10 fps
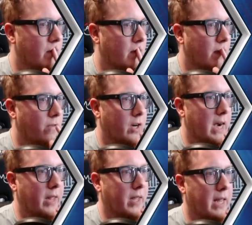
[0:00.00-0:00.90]

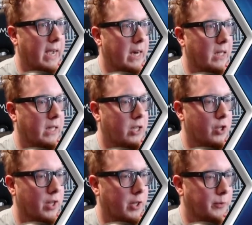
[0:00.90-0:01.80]
Forgot that he had Leech,
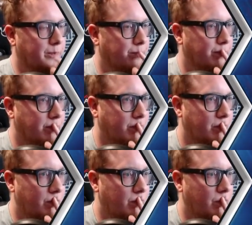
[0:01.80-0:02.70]
though.
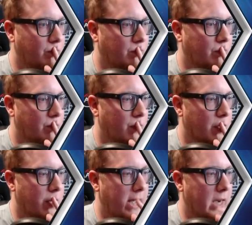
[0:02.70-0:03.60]

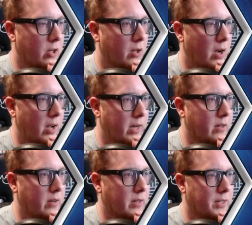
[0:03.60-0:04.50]
So yeah, Claw
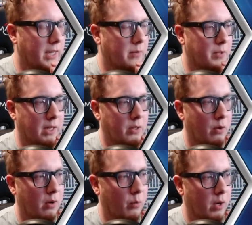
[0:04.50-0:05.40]
into Sanctum
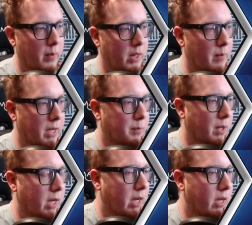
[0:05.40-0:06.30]
Sanctorum would have been the best
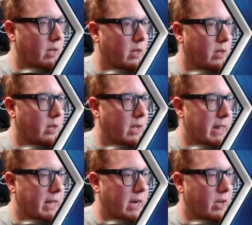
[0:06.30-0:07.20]
play.
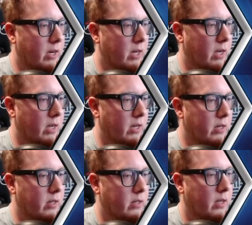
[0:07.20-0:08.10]
And then I could have
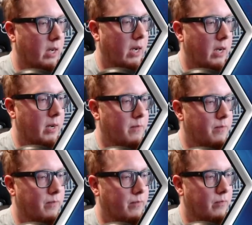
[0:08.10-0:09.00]
done
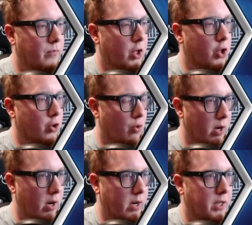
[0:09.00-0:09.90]

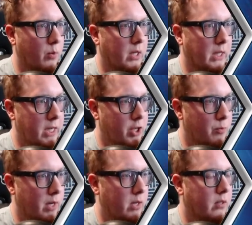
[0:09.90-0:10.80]
Destroyer, because he would have leeched
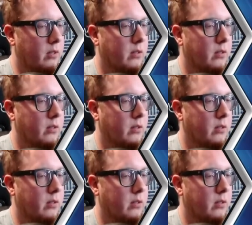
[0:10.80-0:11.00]
me.